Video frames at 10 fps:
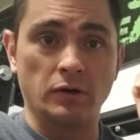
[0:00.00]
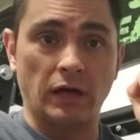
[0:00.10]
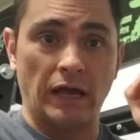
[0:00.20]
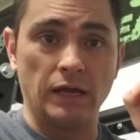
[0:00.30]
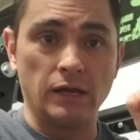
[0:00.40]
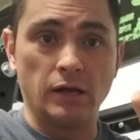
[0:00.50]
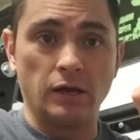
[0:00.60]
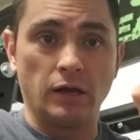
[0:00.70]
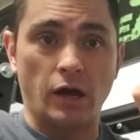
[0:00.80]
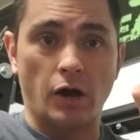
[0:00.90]
Okay.
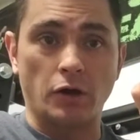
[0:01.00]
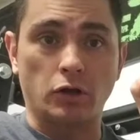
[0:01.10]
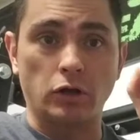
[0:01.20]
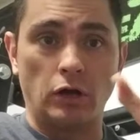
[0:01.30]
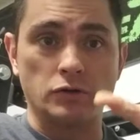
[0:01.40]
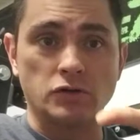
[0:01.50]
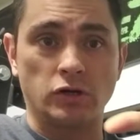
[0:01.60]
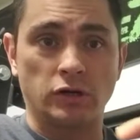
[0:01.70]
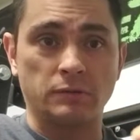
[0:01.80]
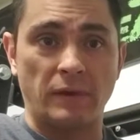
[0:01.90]
On a closed
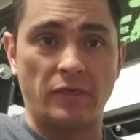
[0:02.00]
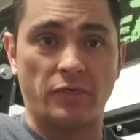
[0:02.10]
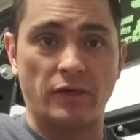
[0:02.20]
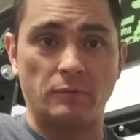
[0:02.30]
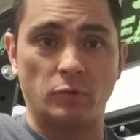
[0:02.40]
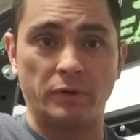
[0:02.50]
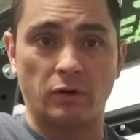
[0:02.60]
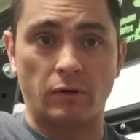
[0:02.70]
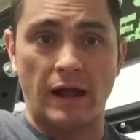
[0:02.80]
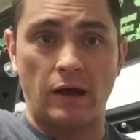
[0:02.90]
hook, my thumb will be
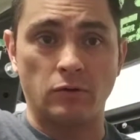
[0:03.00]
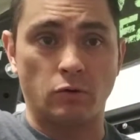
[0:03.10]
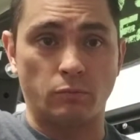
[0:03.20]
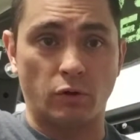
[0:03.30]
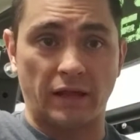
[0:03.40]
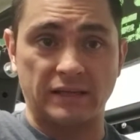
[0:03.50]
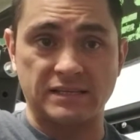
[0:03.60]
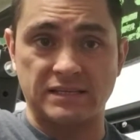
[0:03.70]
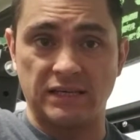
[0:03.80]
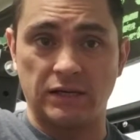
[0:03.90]
around, or more like a
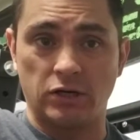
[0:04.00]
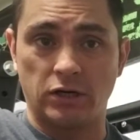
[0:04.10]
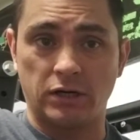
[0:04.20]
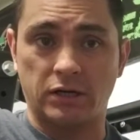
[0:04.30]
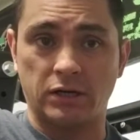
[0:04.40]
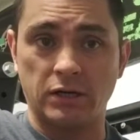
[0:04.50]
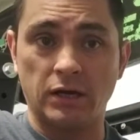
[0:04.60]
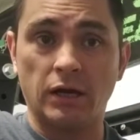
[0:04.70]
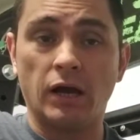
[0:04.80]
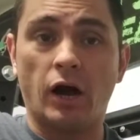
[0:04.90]
C hook.
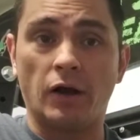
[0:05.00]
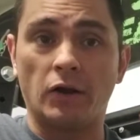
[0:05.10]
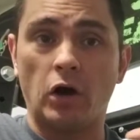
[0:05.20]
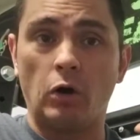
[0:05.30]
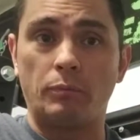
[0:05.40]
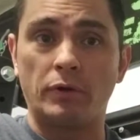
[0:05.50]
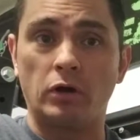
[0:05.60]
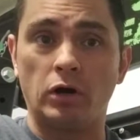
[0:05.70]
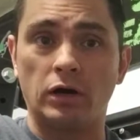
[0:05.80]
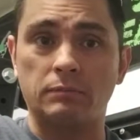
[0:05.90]
On an open
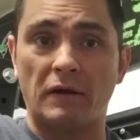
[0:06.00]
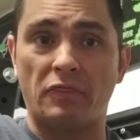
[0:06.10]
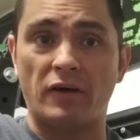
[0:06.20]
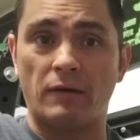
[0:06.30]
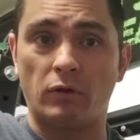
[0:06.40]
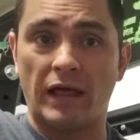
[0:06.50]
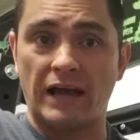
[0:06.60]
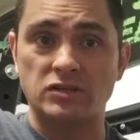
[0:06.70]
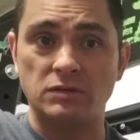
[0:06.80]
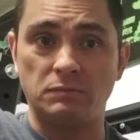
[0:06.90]
hook, my thumb will
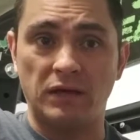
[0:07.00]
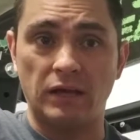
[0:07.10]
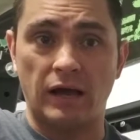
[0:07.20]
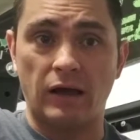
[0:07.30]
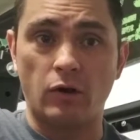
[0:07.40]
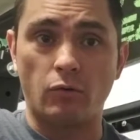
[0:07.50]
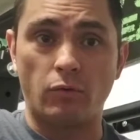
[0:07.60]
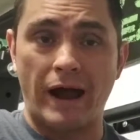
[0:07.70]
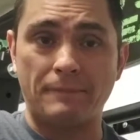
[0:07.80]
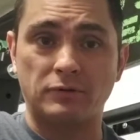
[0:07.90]
actually be
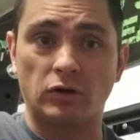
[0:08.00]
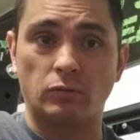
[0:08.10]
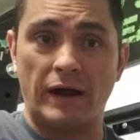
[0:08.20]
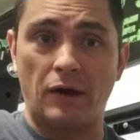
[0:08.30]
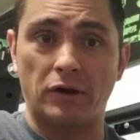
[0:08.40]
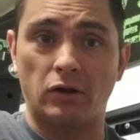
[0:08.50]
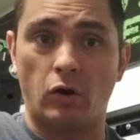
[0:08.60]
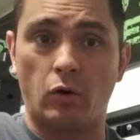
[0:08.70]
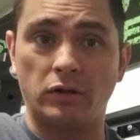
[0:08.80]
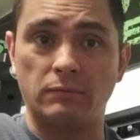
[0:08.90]
wrapped around and
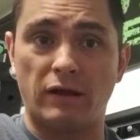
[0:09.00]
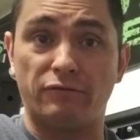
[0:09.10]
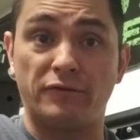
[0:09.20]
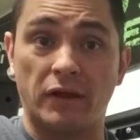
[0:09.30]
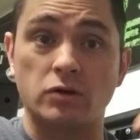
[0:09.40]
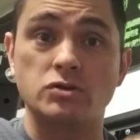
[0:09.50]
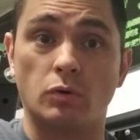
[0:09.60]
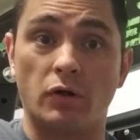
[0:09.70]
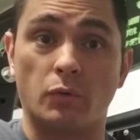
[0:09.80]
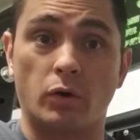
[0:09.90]
only my fingers
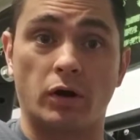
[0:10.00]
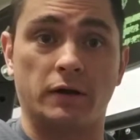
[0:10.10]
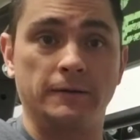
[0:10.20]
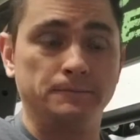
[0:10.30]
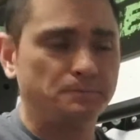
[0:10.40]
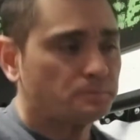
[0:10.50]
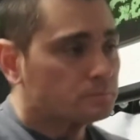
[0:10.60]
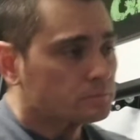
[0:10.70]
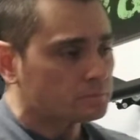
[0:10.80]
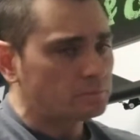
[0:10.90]
do all the work.
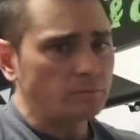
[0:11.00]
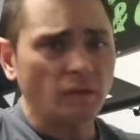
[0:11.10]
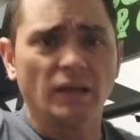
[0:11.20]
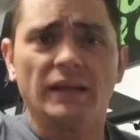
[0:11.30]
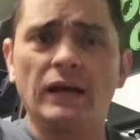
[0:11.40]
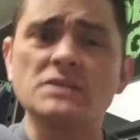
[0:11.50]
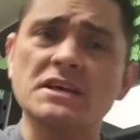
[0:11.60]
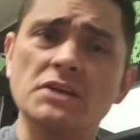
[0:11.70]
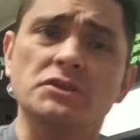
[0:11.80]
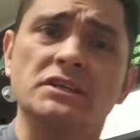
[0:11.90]
Now,
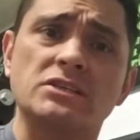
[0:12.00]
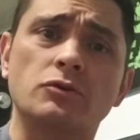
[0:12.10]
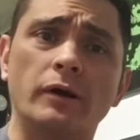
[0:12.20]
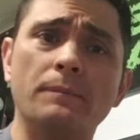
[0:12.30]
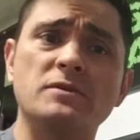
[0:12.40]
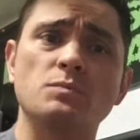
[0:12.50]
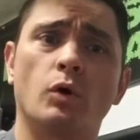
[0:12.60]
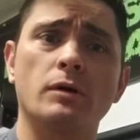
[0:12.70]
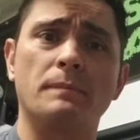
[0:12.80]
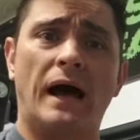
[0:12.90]
essentially, this grip is
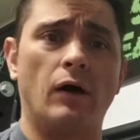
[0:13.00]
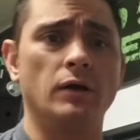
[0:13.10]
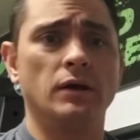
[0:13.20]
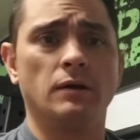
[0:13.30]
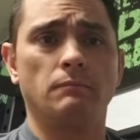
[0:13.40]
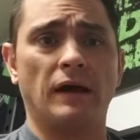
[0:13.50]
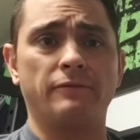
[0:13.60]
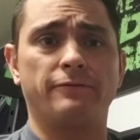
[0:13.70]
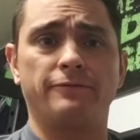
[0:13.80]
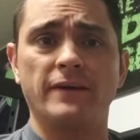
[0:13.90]
more about my
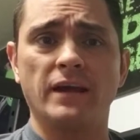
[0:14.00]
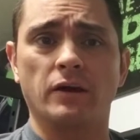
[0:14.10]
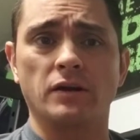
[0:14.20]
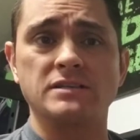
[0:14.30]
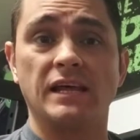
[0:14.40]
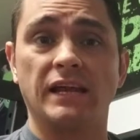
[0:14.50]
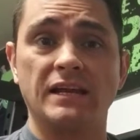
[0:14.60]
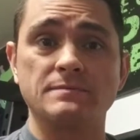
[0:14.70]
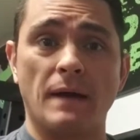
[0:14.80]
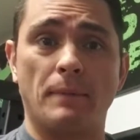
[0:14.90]
fingers than it
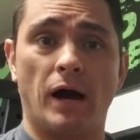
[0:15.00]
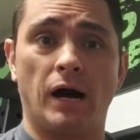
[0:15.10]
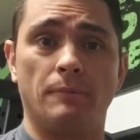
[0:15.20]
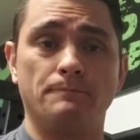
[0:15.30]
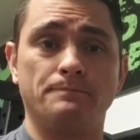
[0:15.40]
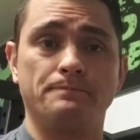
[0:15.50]
is my palm.